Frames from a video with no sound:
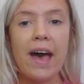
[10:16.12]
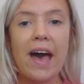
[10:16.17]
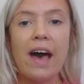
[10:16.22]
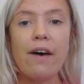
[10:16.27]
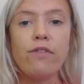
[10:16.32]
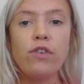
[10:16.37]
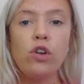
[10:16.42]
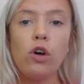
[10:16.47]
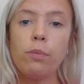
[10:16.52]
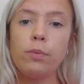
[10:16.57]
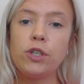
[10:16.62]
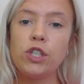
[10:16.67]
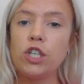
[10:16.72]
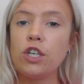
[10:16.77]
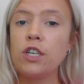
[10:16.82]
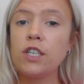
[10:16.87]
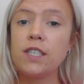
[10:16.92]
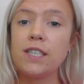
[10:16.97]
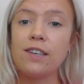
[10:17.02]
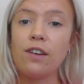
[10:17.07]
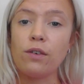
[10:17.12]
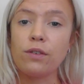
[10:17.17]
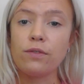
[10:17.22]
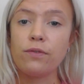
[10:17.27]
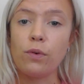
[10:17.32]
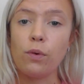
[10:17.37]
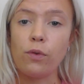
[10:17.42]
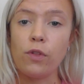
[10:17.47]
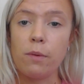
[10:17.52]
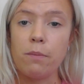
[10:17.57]
Have an opportunity logged
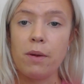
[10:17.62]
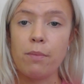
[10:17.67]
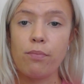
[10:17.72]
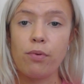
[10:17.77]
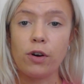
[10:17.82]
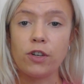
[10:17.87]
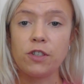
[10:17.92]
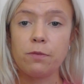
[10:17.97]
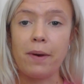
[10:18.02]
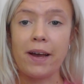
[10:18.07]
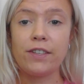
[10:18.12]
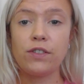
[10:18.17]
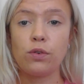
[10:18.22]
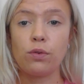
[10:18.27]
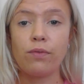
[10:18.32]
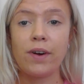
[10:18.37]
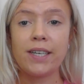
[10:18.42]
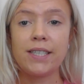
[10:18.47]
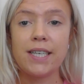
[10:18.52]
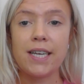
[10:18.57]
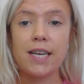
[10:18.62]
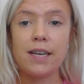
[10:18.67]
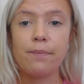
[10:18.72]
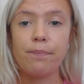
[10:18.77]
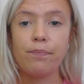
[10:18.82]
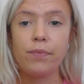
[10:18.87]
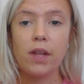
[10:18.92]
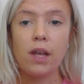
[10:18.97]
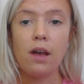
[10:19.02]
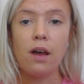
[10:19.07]
for them in Prospect already.
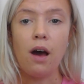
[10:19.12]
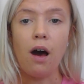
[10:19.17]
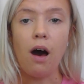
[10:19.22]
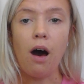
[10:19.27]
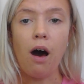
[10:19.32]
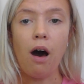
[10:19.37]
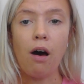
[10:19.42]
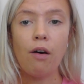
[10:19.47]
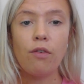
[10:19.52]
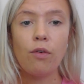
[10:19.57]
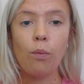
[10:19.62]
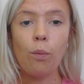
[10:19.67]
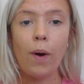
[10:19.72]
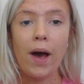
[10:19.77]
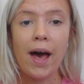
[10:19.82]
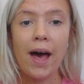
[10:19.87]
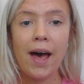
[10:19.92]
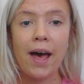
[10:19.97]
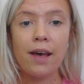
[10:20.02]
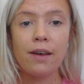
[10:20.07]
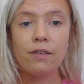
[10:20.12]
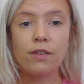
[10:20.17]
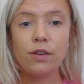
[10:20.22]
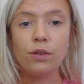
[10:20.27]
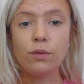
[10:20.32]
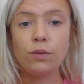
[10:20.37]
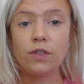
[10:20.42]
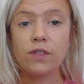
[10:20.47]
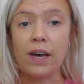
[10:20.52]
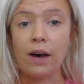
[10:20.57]
Are aware
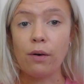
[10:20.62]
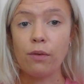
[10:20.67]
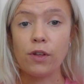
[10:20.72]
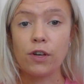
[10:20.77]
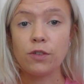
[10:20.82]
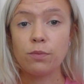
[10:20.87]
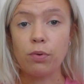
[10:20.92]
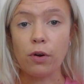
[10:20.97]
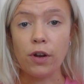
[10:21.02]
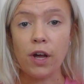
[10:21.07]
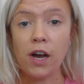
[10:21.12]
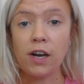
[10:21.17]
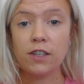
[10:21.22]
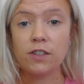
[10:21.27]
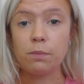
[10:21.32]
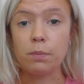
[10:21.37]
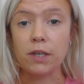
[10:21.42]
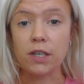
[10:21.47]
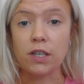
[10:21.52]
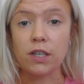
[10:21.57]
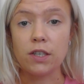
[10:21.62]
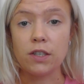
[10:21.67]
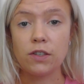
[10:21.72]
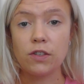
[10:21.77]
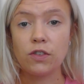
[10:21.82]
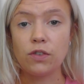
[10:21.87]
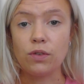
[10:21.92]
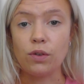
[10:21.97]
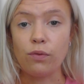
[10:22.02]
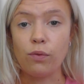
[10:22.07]
you sell those products
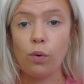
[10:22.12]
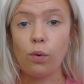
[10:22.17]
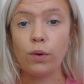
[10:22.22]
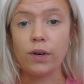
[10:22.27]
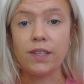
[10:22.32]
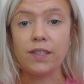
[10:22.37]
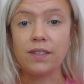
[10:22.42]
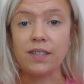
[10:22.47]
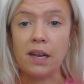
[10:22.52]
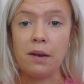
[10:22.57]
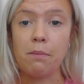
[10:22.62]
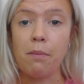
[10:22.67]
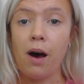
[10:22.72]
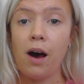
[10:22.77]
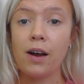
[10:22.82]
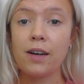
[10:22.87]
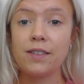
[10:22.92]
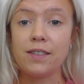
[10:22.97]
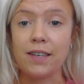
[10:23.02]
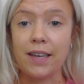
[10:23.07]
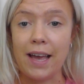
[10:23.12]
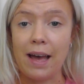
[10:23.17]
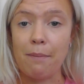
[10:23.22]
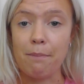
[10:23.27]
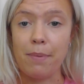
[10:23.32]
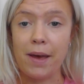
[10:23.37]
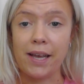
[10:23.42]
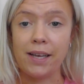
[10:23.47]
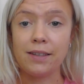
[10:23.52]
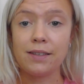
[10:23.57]
because you've already sent marketing
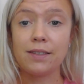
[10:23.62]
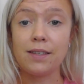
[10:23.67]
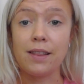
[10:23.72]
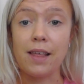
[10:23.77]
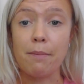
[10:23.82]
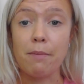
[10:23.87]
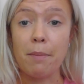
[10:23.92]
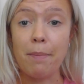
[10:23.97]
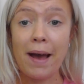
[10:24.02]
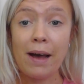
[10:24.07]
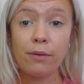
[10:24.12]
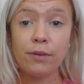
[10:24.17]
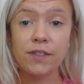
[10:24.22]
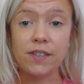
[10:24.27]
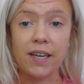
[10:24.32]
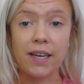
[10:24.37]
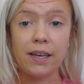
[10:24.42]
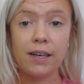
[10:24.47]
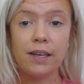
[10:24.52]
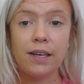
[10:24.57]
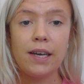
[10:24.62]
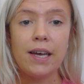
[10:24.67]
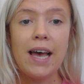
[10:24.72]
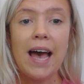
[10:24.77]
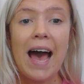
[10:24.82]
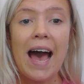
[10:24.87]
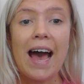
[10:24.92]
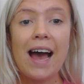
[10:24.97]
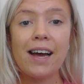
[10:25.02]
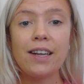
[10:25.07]
campaigns to them about it,
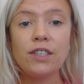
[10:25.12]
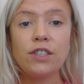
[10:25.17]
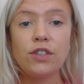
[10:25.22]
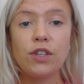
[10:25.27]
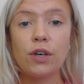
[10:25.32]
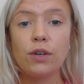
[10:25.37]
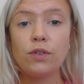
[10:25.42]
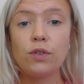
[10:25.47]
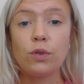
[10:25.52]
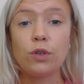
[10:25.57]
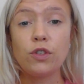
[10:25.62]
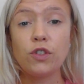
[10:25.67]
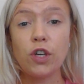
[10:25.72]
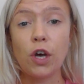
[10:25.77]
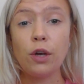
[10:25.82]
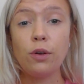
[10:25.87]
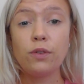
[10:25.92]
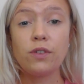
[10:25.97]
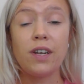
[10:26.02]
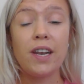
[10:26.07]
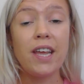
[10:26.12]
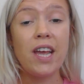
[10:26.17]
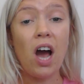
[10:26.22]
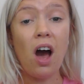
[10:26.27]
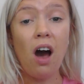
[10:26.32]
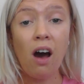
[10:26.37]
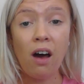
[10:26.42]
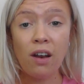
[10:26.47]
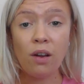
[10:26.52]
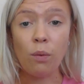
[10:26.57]
and those who are totally
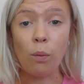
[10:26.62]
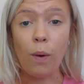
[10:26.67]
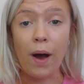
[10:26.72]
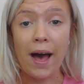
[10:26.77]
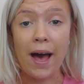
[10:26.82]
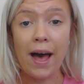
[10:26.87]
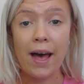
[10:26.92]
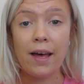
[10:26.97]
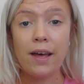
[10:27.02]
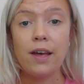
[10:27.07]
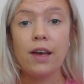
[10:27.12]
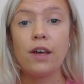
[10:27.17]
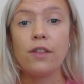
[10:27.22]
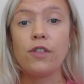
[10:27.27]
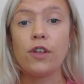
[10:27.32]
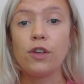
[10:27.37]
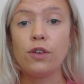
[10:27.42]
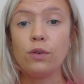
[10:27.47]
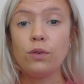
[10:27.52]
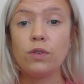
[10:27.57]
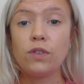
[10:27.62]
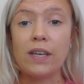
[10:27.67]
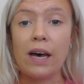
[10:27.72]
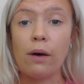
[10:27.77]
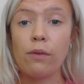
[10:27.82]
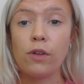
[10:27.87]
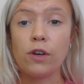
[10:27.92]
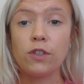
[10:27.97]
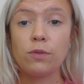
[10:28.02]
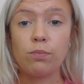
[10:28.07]
unaware that you
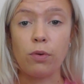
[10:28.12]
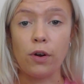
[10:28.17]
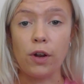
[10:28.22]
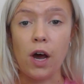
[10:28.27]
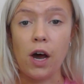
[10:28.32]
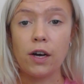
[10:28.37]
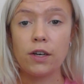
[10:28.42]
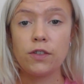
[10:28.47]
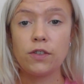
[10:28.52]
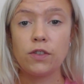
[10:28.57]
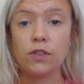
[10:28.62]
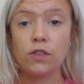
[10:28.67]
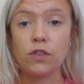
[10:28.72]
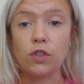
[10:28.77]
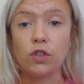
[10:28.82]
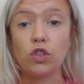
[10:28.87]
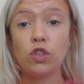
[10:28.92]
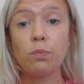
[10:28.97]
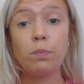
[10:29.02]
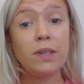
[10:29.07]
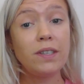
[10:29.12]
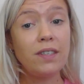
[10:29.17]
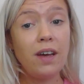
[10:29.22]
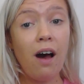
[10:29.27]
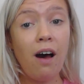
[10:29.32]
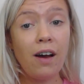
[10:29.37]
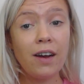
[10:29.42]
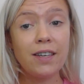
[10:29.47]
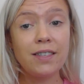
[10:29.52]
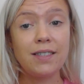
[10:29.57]
sell those products, so should be
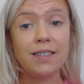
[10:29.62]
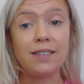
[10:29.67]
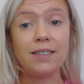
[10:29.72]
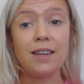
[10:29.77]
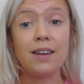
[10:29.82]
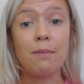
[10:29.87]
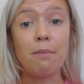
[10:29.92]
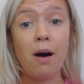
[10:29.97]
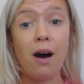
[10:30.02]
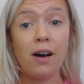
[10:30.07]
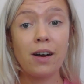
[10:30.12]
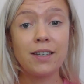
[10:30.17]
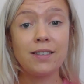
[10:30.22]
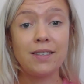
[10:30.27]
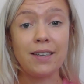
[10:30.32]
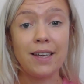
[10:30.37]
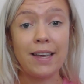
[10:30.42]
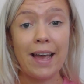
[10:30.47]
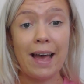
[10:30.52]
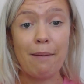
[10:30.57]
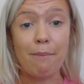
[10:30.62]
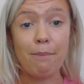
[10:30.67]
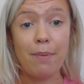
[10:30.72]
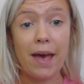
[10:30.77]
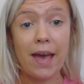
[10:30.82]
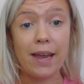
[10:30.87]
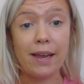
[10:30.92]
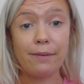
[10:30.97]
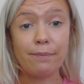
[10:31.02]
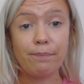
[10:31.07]
targeted in a marketing
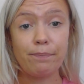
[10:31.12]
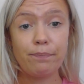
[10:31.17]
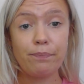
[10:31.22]
campaign.